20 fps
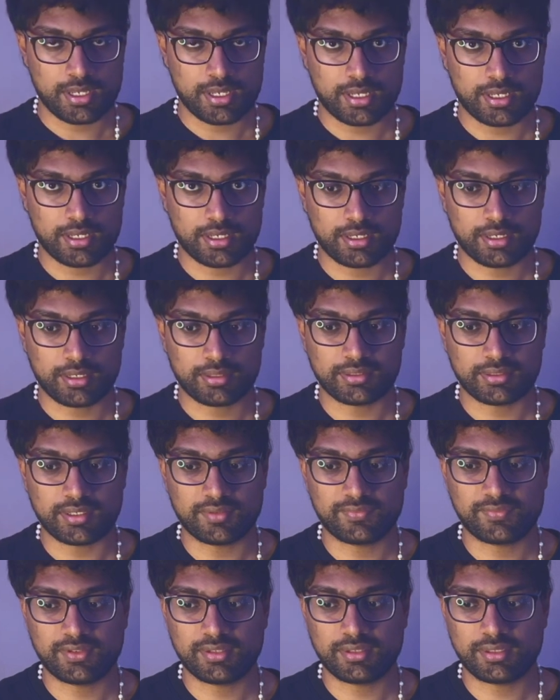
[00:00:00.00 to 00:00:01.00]
and I
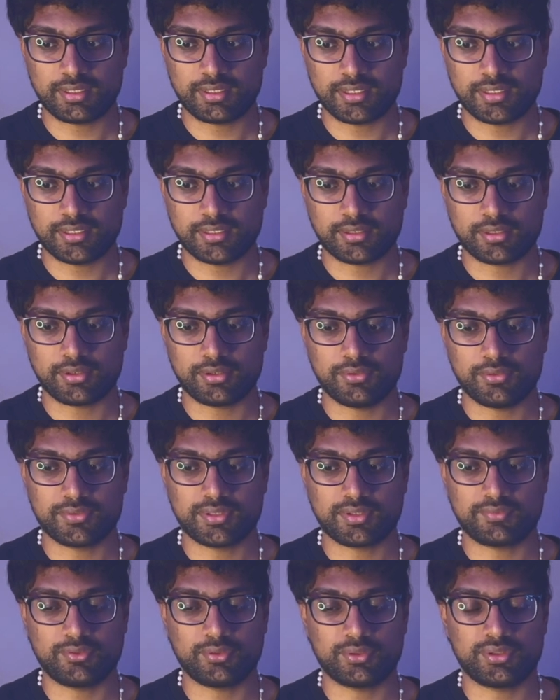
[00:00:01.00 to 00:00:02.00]
feel like
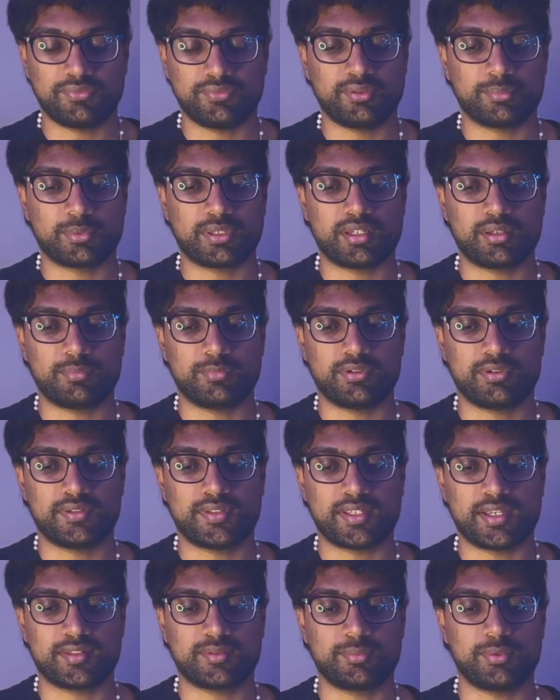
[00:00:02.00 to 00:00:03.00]
using Fujifilm
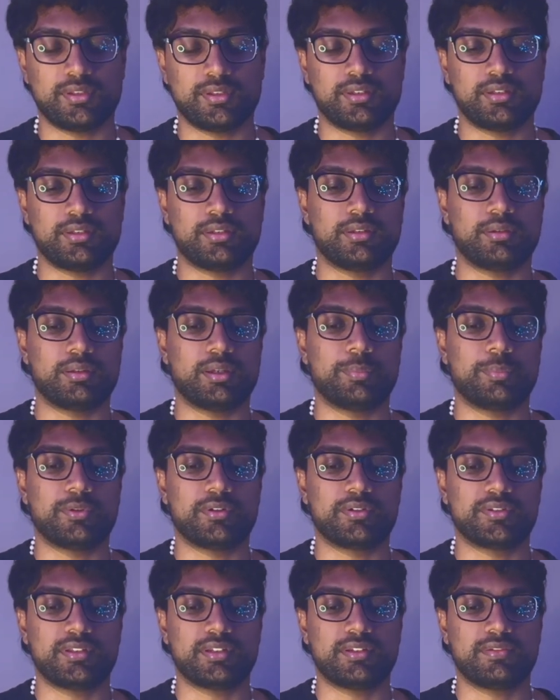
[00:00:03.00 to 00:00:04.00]
cameras has been a
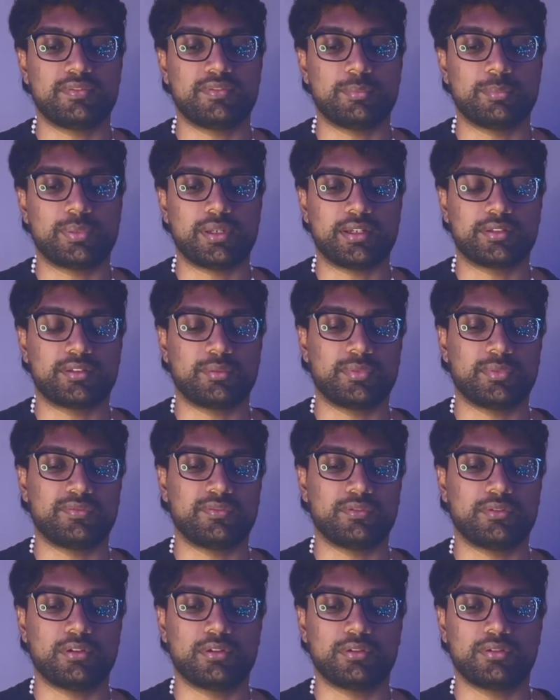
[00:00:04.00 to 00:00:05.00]
positive impact on my
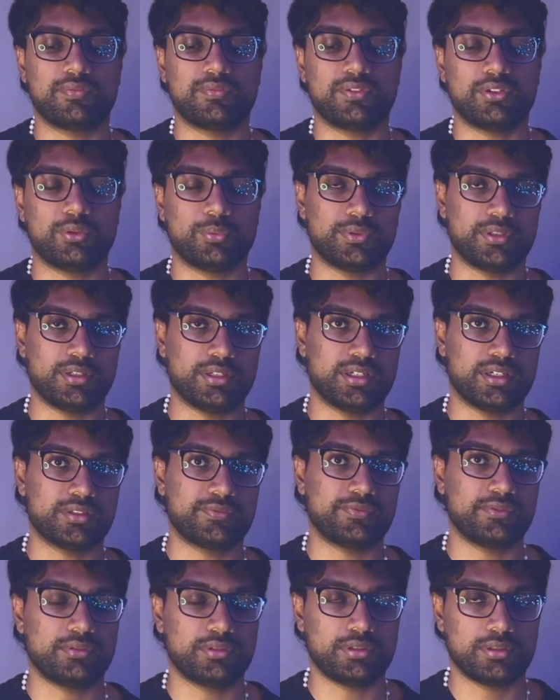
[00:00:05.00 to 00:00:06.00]
photography over the
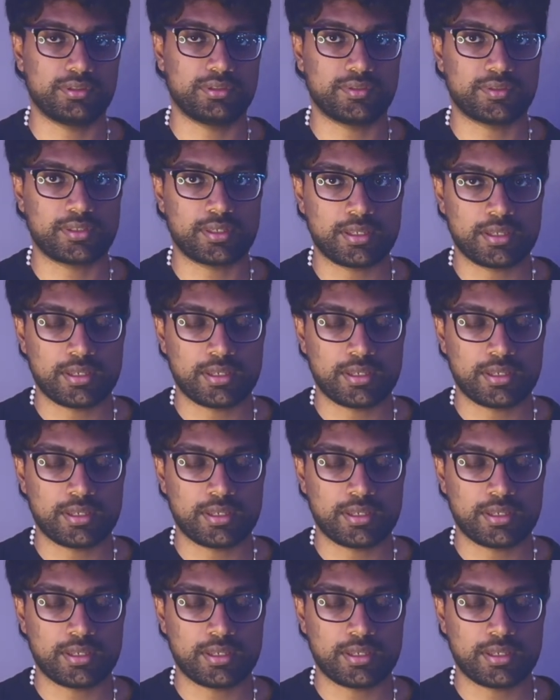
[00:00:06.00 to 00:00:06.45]
last few years.